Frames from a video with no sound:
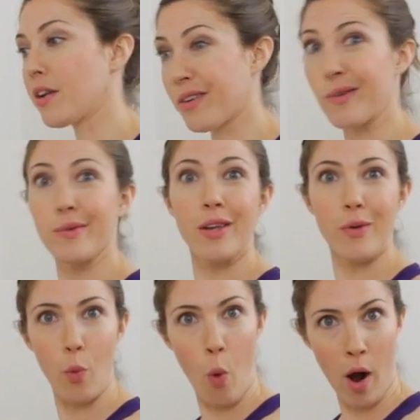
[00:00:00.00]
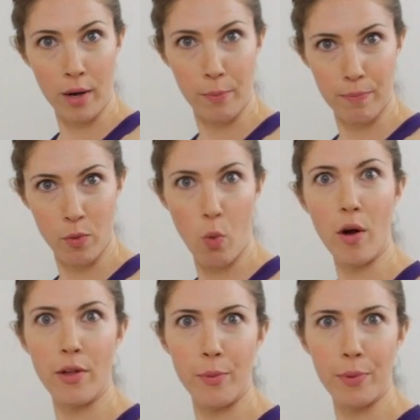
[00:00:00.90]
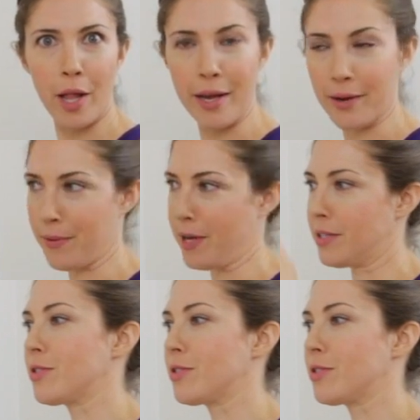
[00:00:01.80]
Think walk the plank, right?